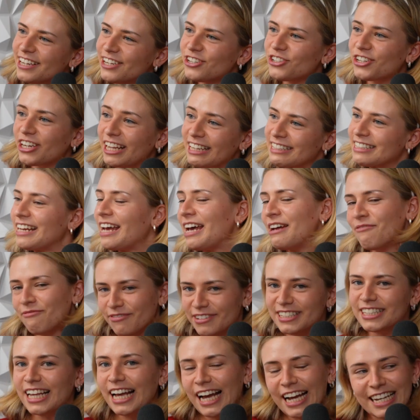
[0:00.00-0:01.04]
She has to
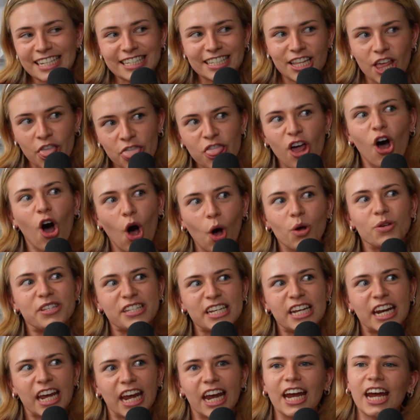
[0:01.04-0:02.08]
emphasize the whole
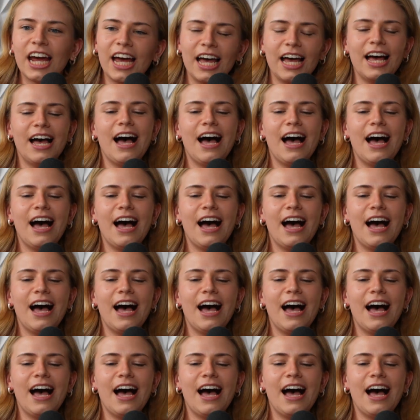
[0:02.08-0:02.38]
city.